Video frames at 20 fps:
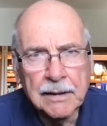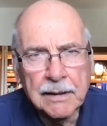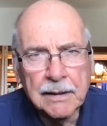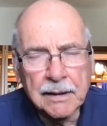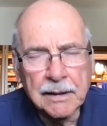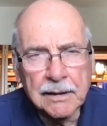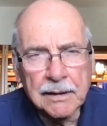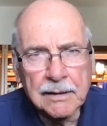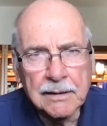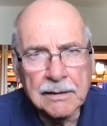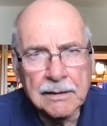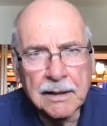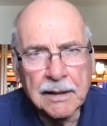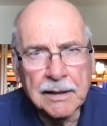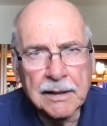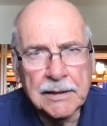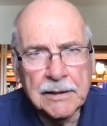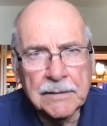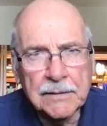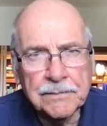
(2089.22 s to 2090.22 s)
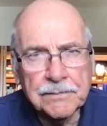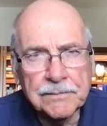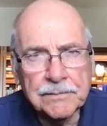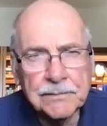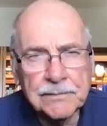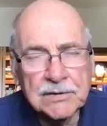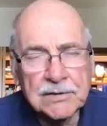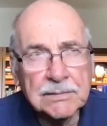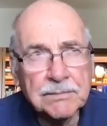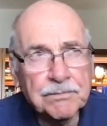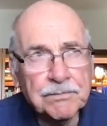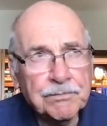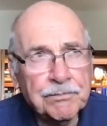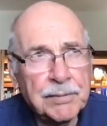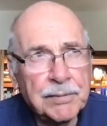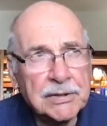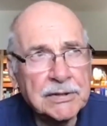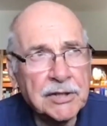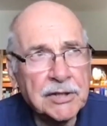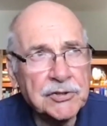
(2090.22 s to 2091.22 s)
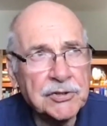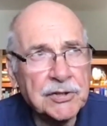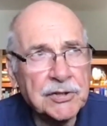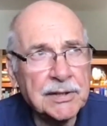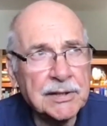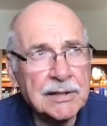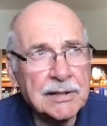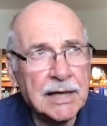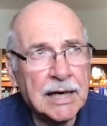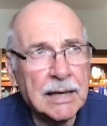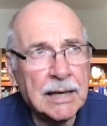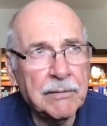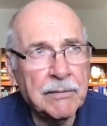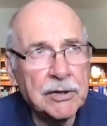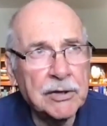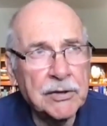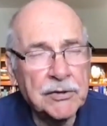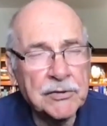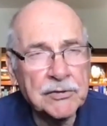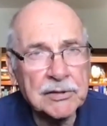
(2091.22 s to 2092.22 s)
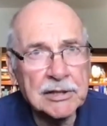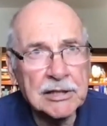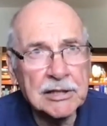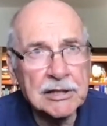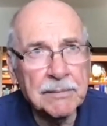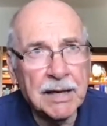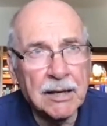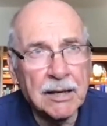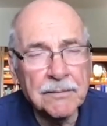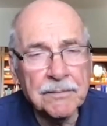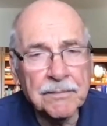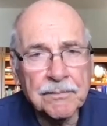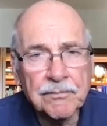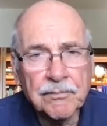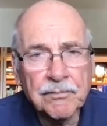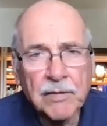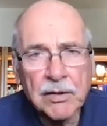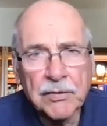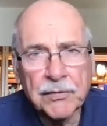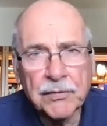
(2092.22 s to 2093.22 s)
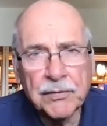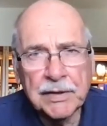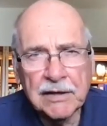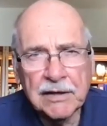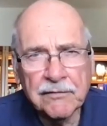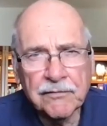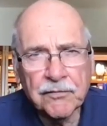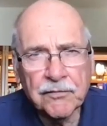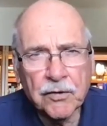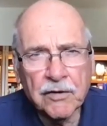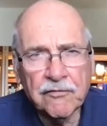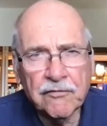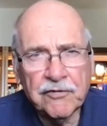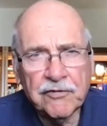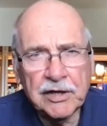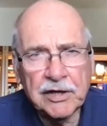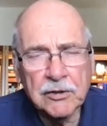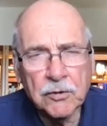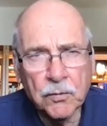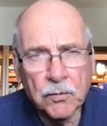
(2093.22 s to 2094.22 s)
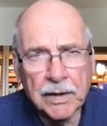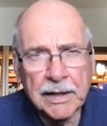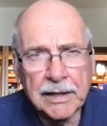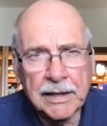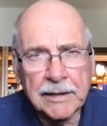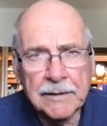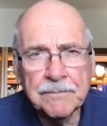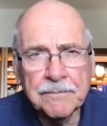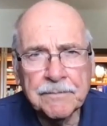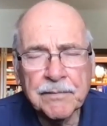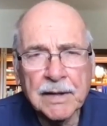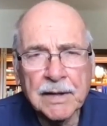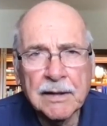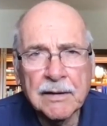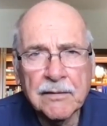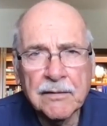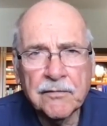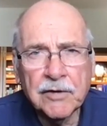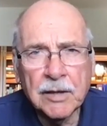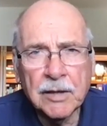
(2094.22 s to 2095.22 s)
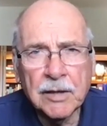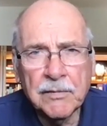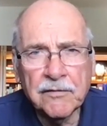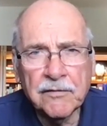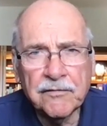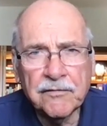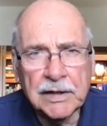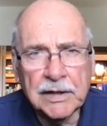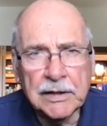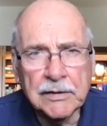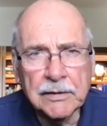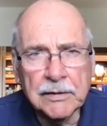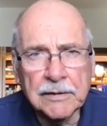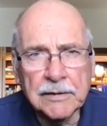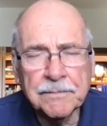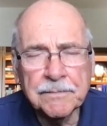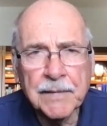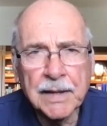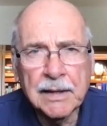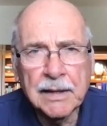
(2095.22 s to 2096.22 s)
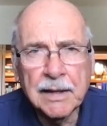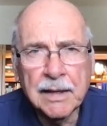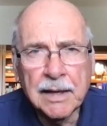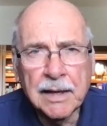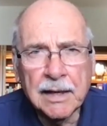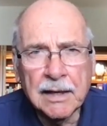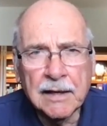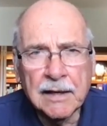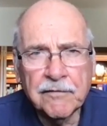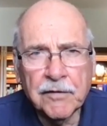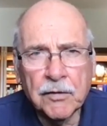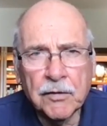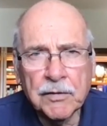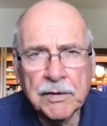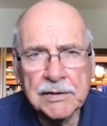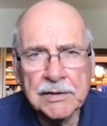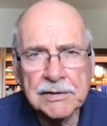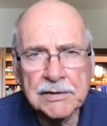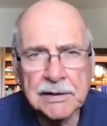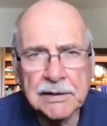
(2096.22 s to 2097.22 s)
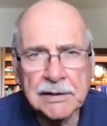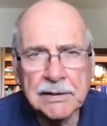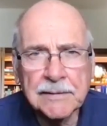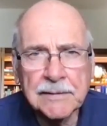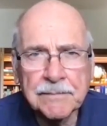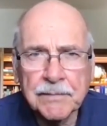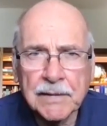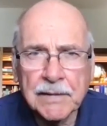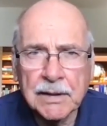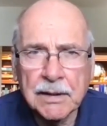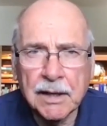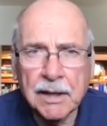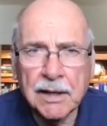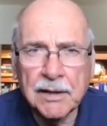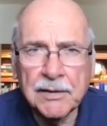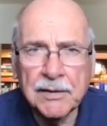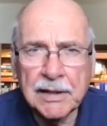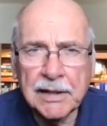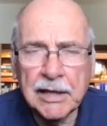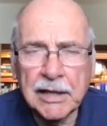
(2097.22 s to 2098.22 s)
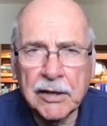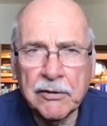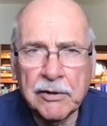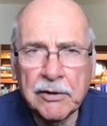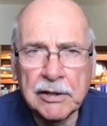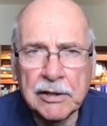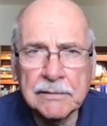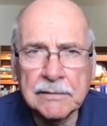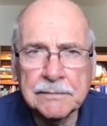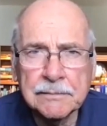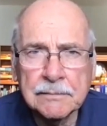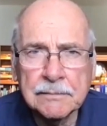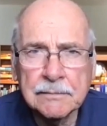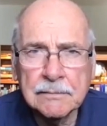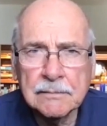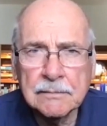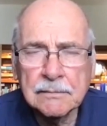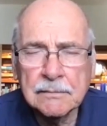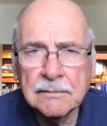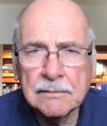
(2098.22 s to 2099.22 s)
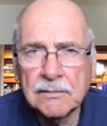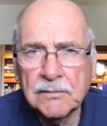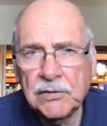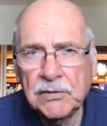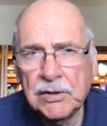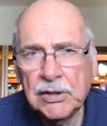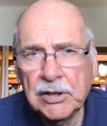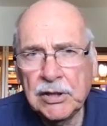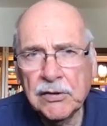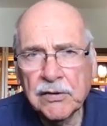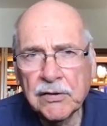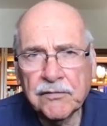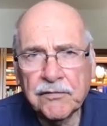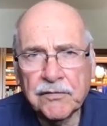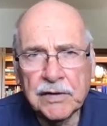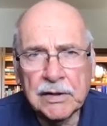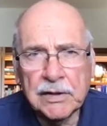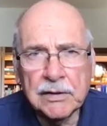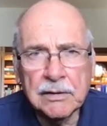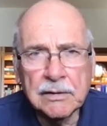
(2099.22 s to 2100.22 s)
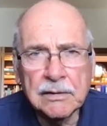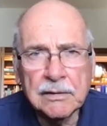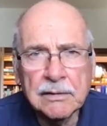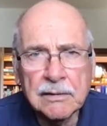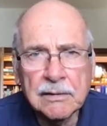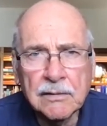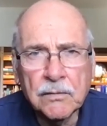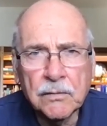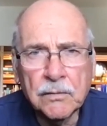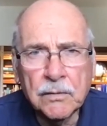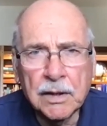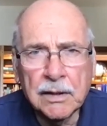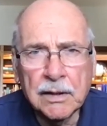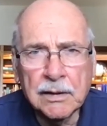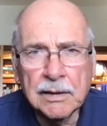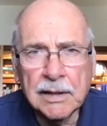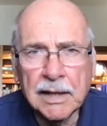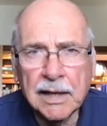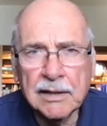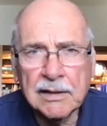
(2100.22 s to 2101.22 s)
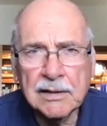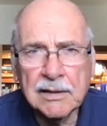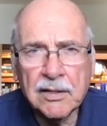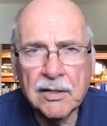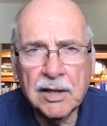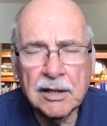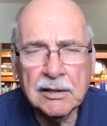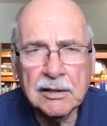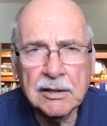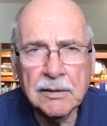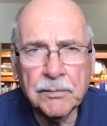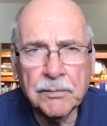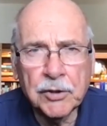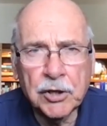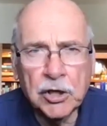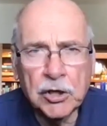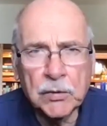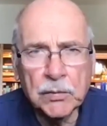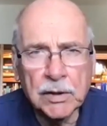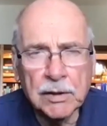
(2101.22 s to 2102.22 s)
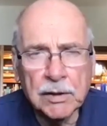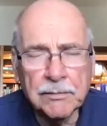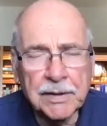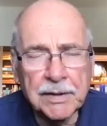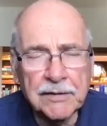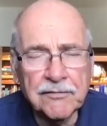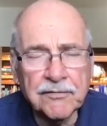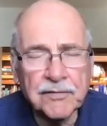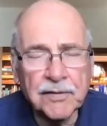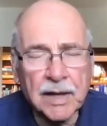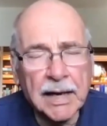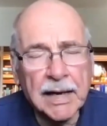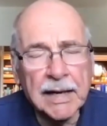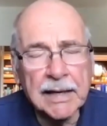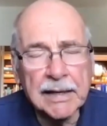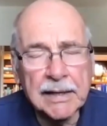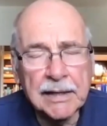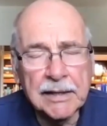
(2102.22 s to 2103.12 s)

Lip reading: I position the camera usually about 3 or 4 feet away from the feeder, and I focus it on the area near the feeder where I think the bird will be flying